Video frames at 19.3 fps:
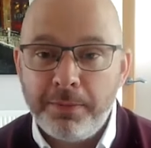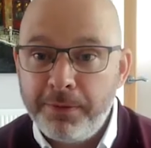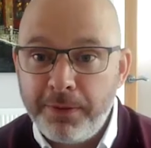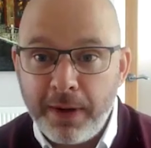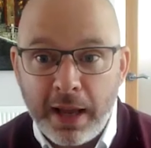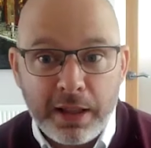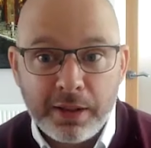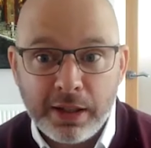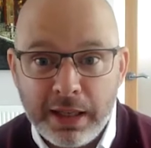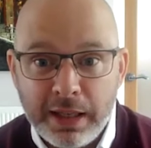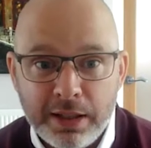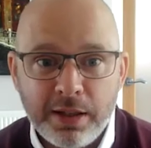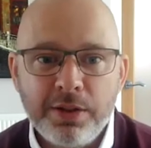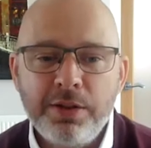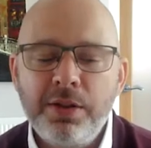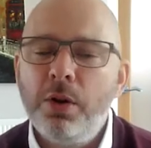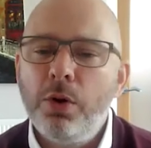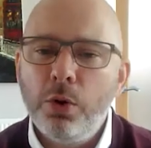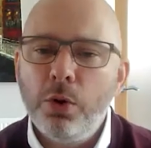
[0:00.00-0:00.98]
Faith
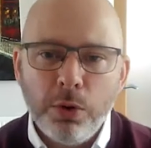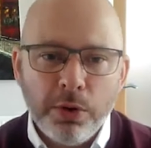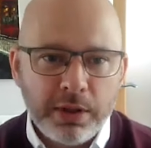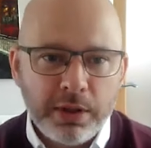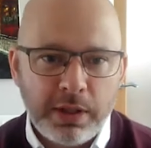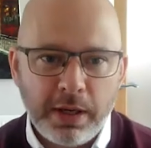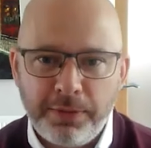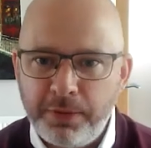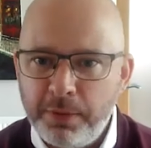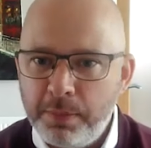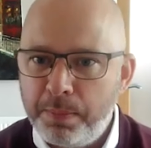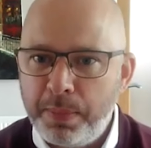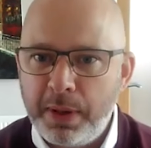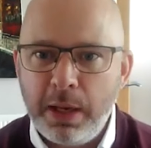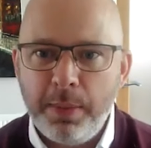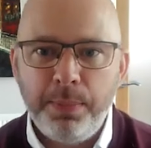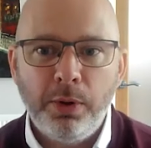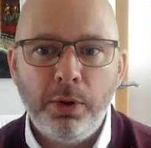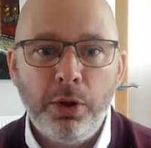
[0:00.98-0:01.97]
leaders, all the different
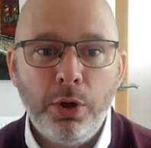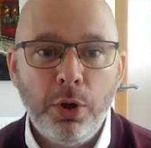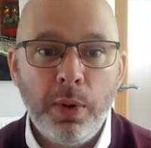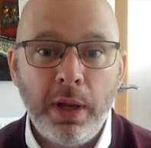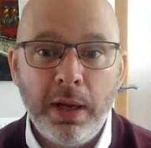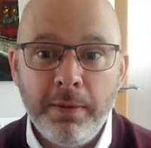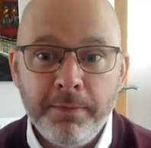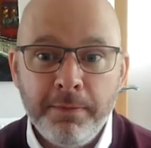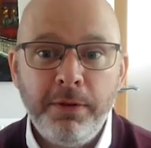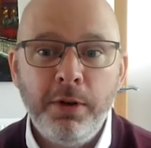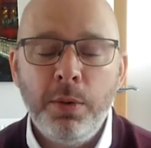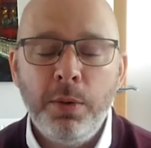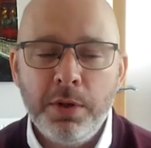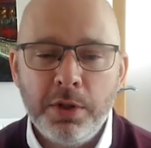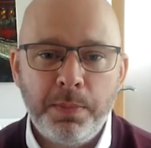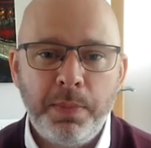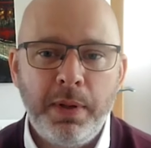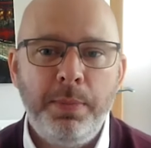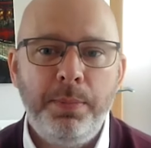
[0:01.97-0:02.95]
people who
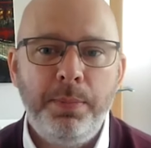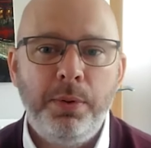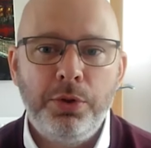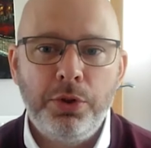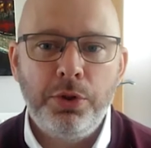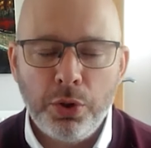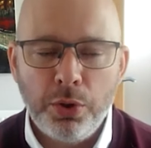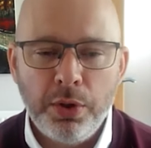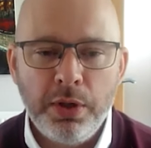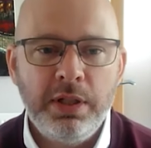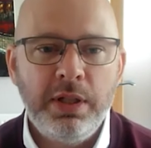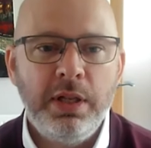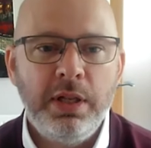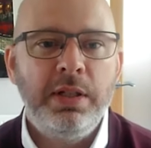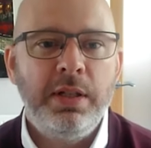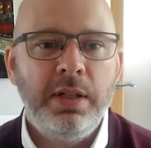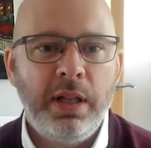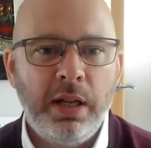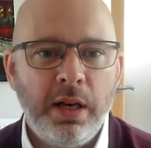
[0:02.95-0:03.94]
influence people's
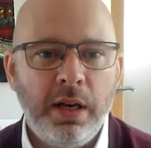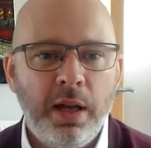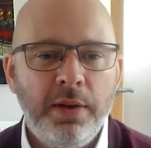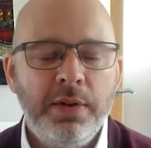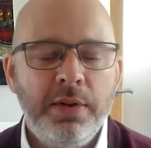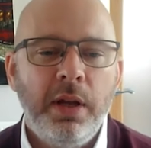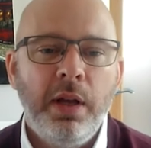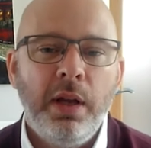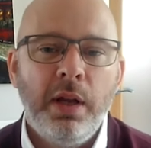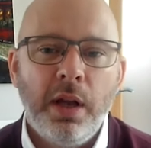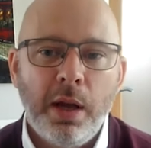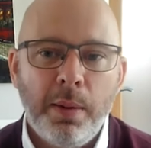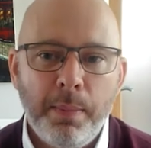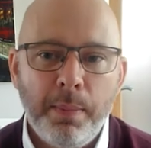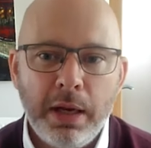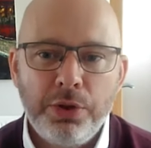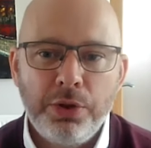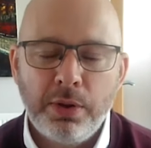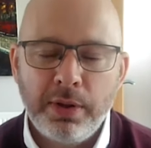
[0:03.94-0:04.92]
choices and their lives, and
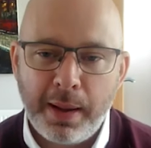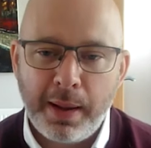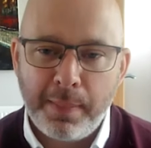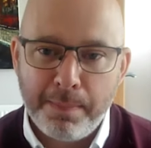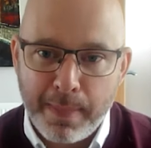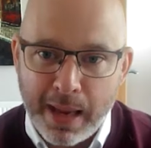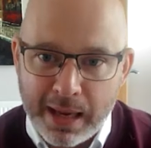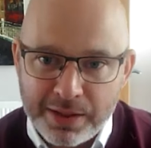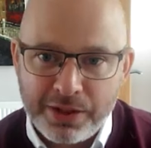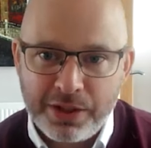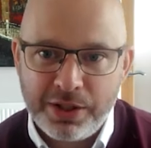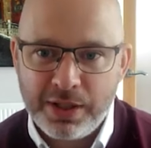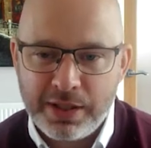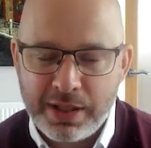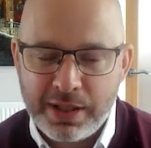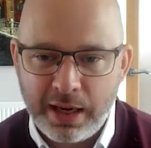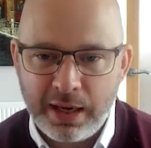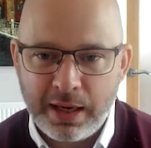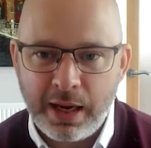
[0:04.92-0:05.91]
make sure that message is
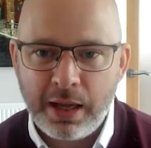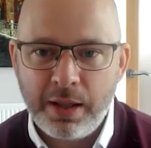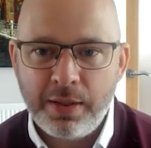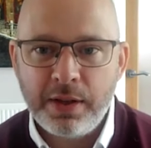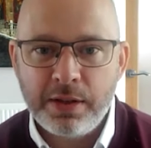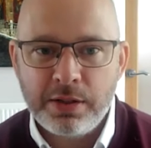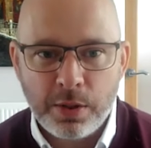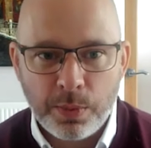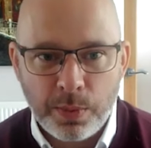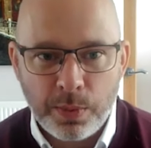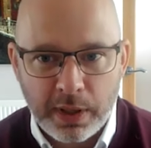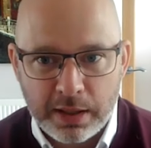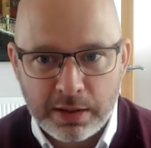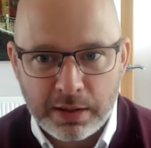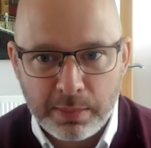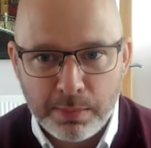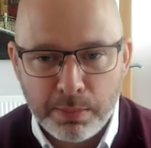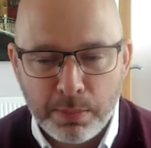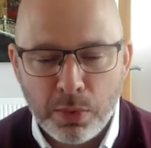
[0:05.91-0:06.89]
getting out there, so we're
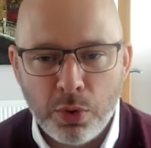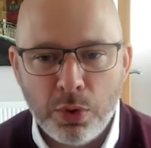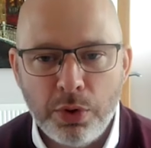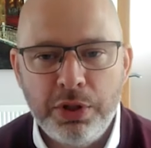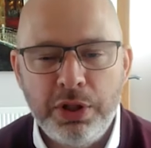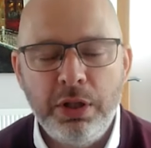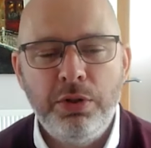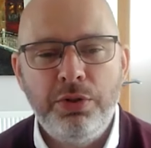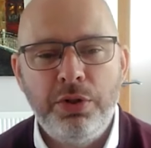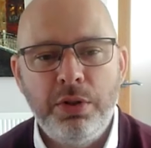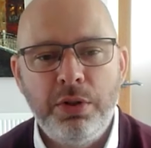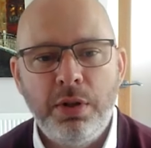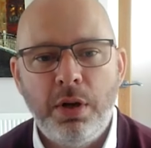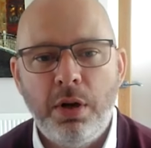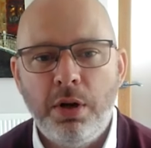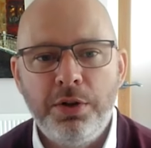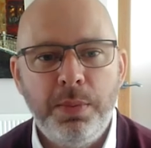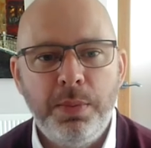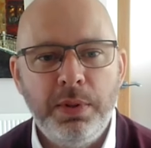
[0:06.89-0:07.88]
getting more children to
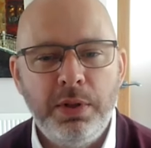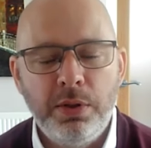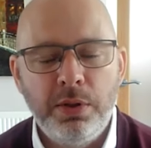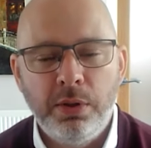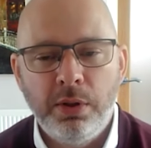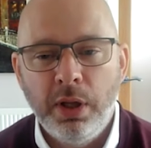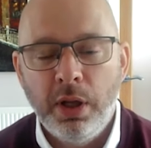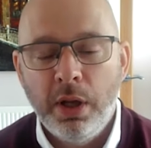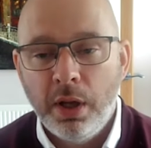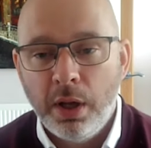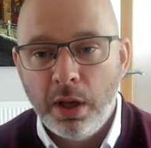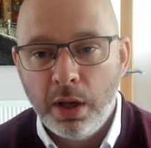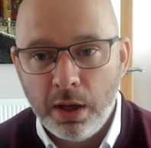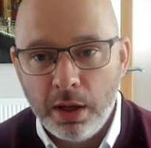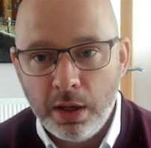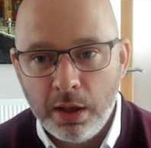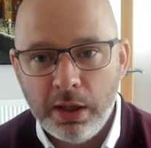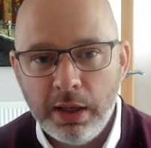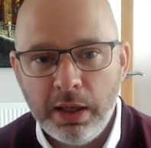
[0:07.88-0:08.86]
hospital
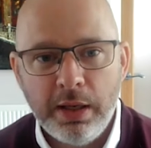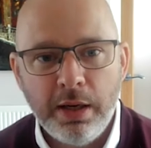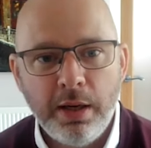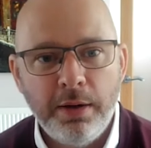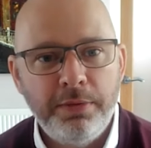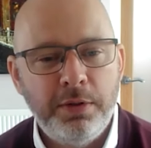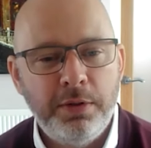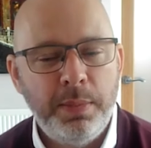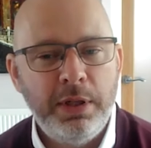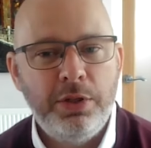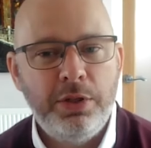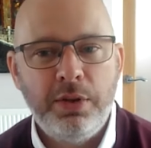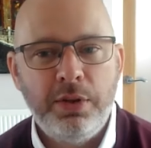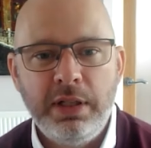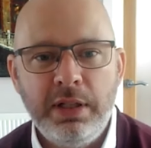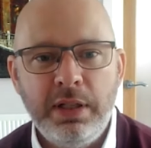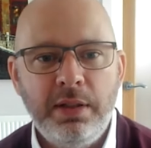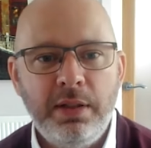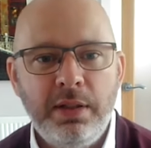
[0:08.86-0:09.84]
early enough to be
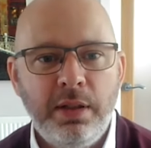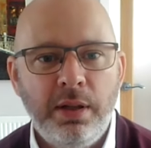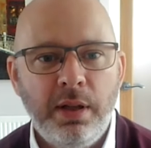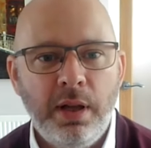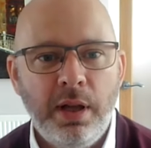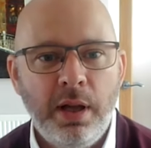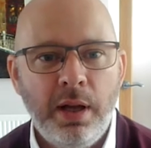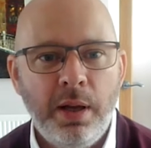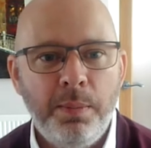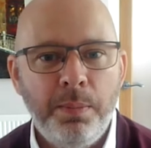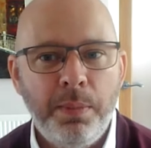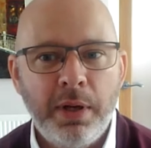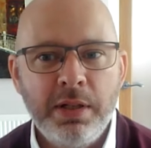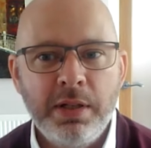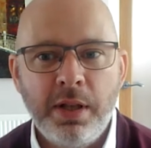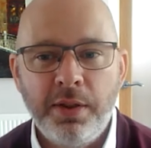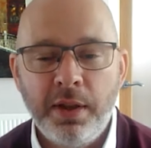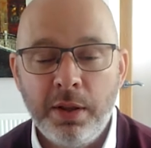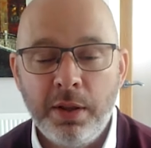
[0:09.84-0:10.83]
treated.
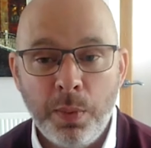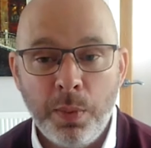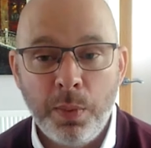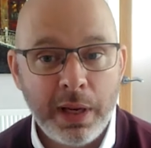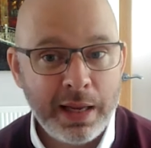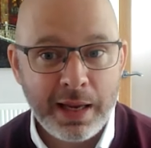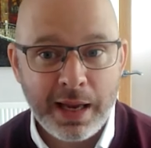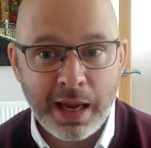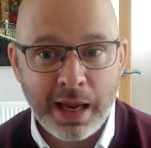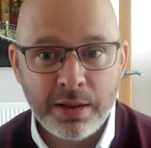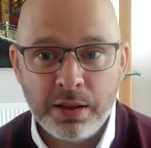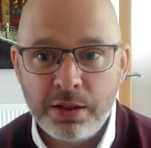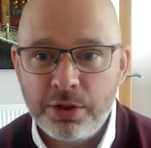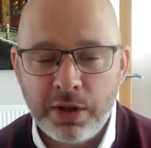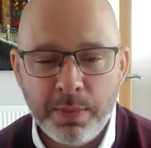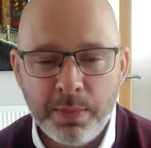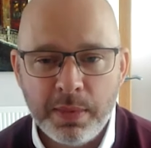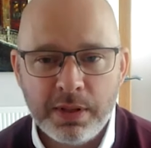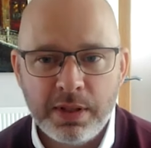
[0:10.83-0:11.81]
Because I think we can get the
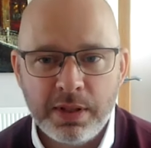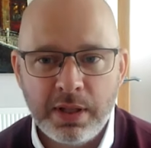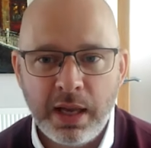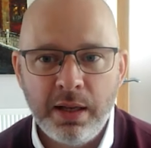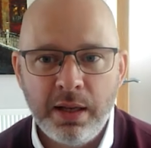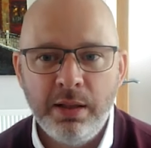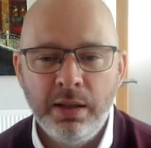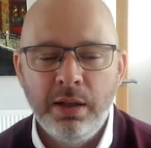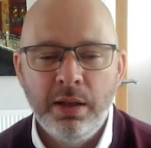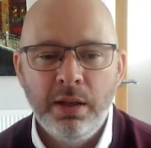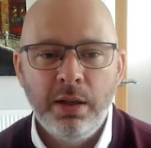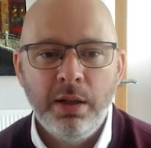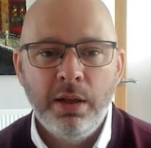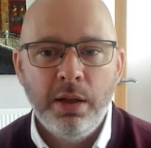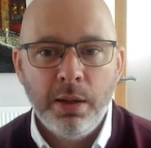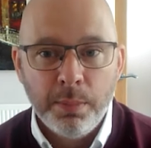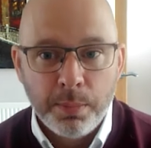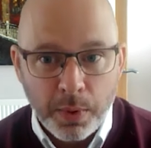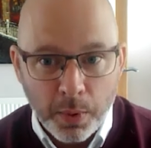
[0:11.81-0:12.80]
treatments there,
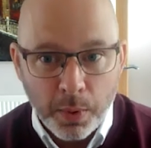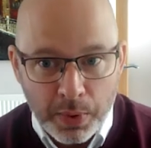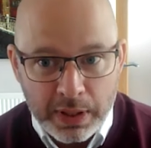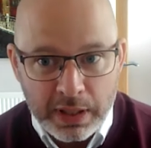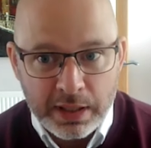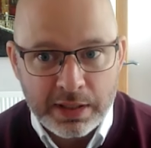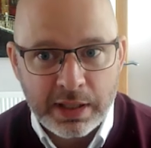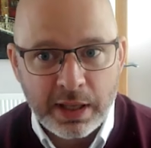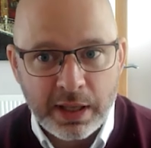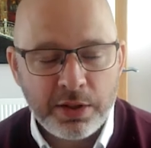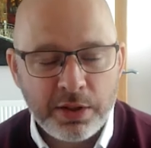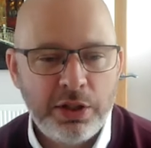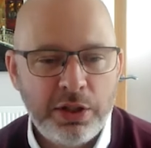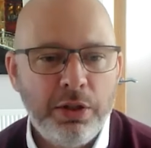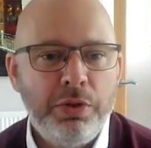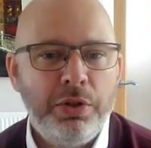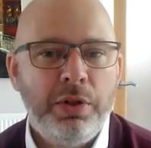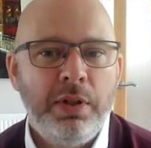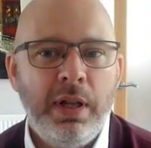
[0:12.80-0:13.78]
but we need to get the
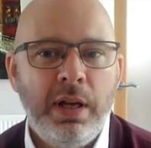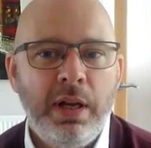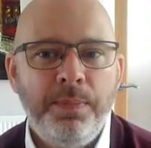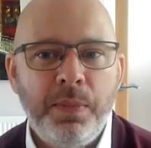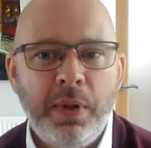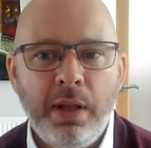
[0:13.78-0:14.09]
children there.